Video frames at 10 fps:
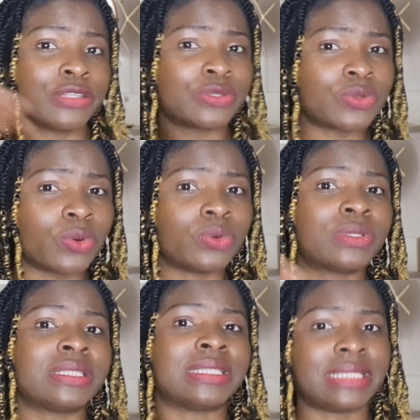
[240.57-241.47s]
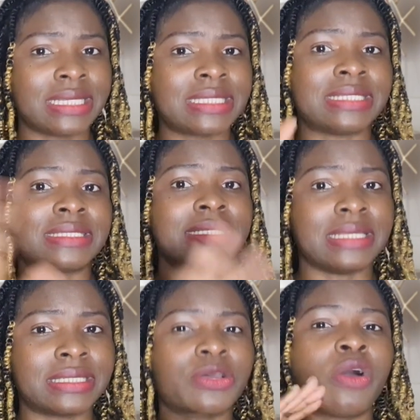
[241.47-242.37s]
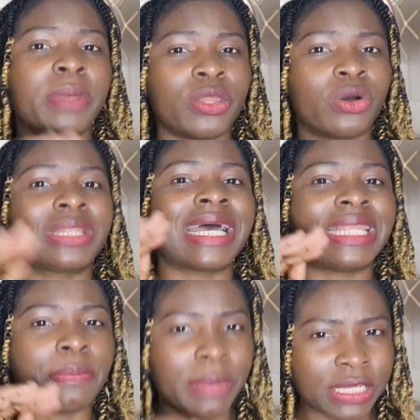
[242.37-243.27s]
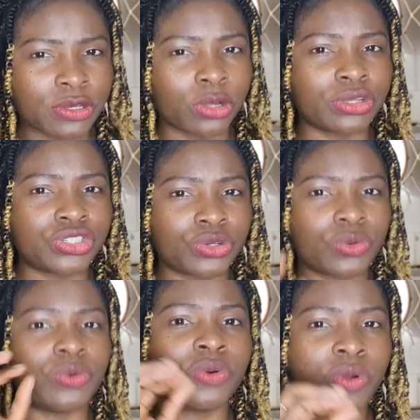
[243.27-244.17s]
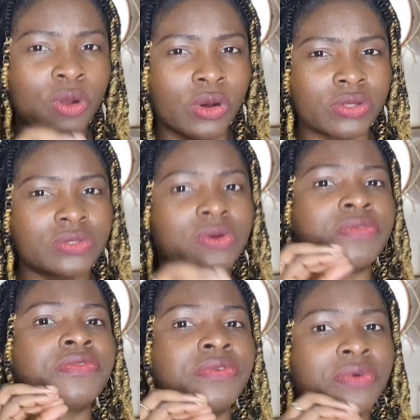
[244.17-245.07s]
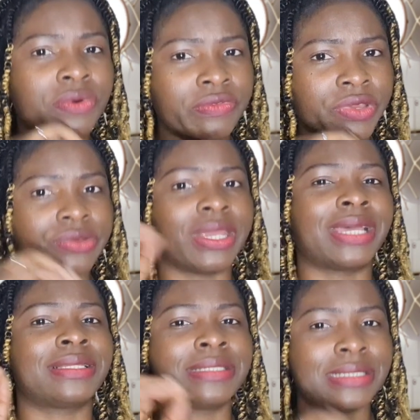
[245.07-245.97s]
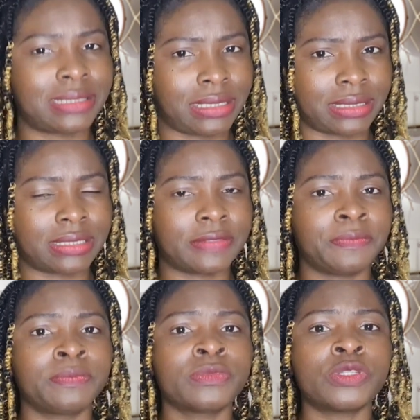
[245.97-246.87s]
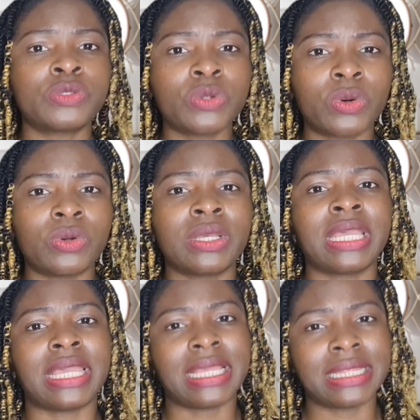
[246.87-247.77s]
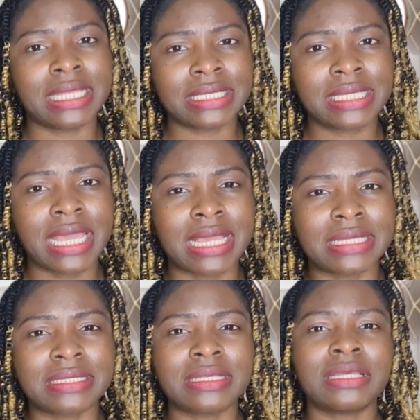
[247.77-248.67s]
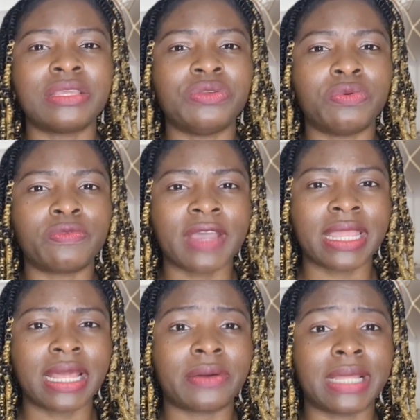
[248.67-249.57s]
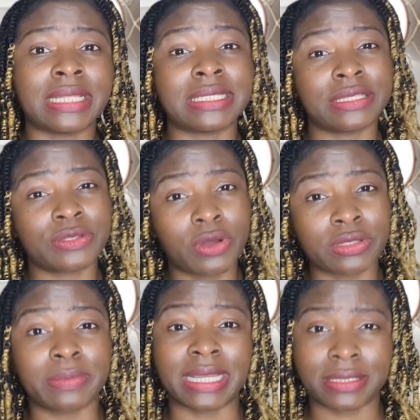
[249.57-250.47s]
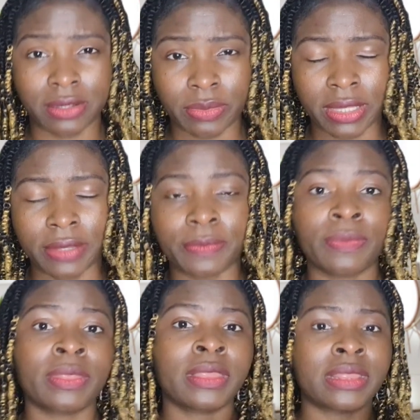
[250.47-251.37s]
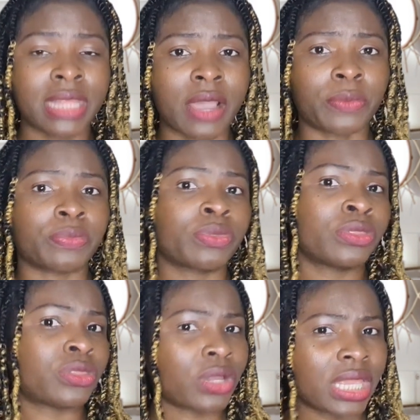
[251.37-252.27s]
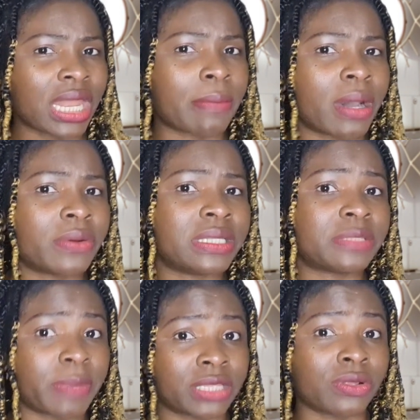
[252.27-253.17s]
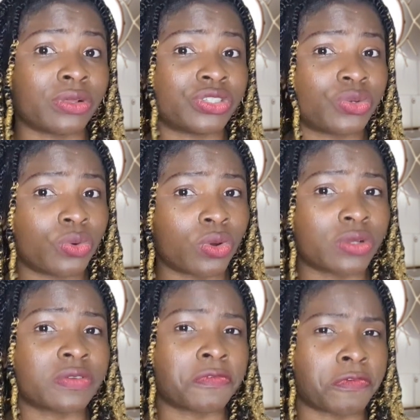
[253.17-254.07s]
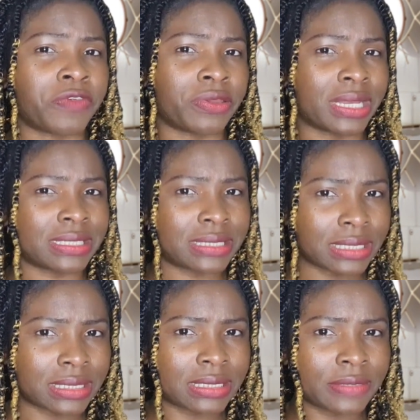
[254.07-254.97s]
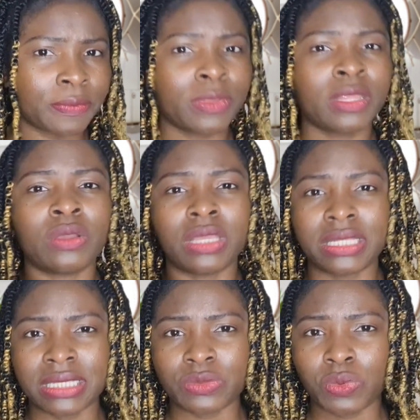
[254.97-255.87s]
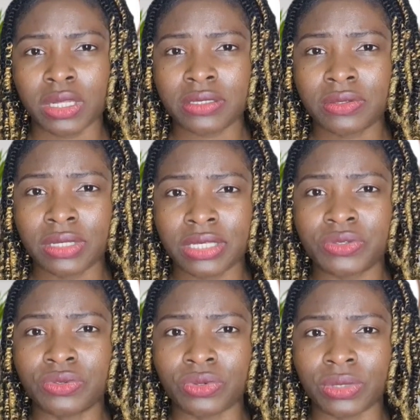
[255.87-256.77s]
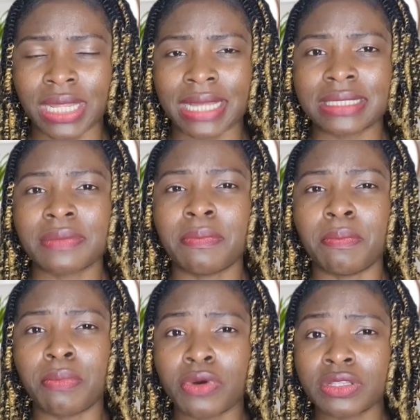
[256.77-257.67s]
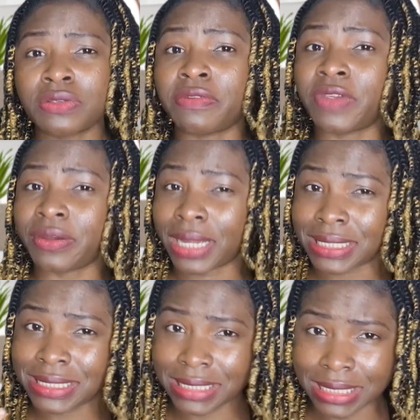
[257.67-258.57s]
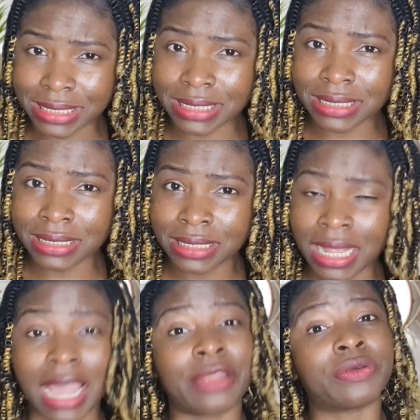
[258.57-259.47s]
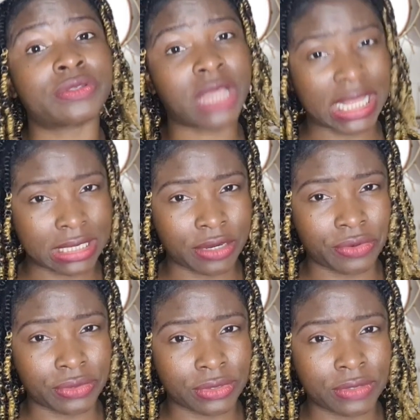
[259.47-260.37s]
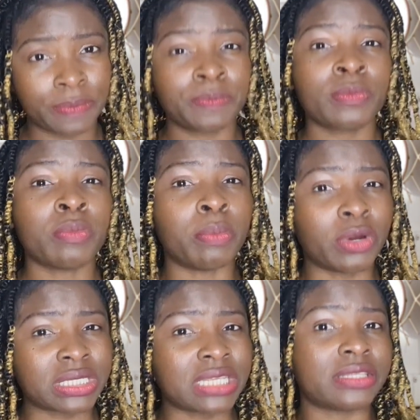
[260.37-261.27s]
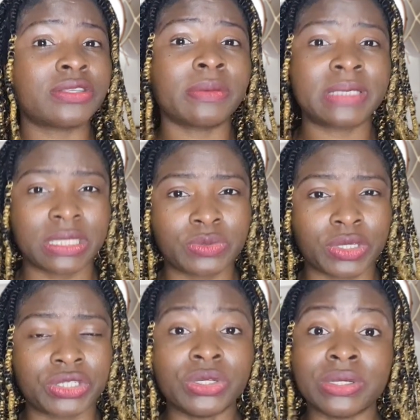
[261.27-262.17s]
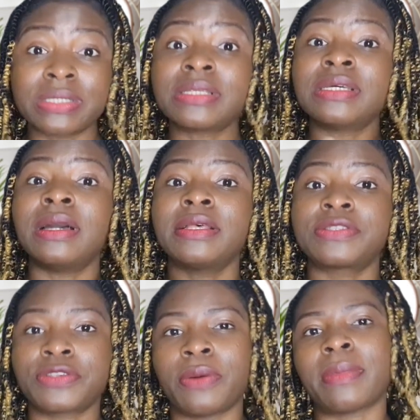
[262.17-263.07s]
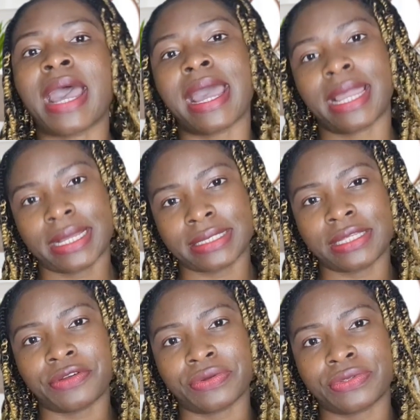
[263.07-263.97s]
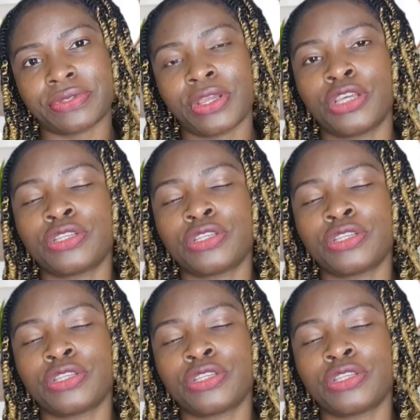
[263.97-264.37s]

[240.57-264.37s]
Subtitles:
So this is it coming under the pathological cause of ovarian cysts. So in this case, you will find out that it is caused by something. Now, talking about this pathological cause of ovarian cysts, it is worth noting to know that most ovarian cysts are not cancerous, but in some situations, some are cancerous.